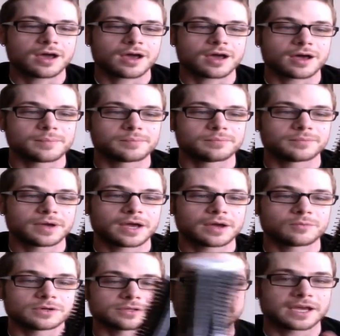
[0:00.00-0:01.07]
I
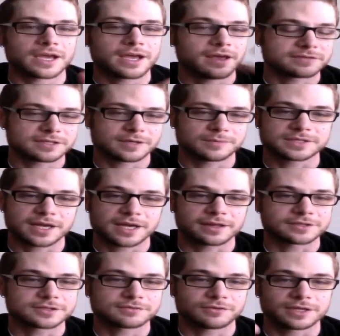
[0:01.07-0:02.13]
will I have some
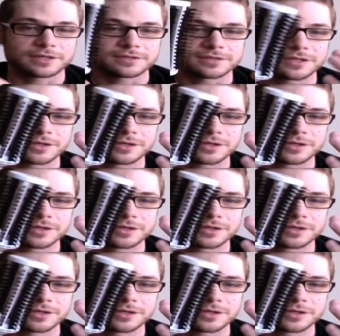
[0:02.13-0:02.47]
stylist friends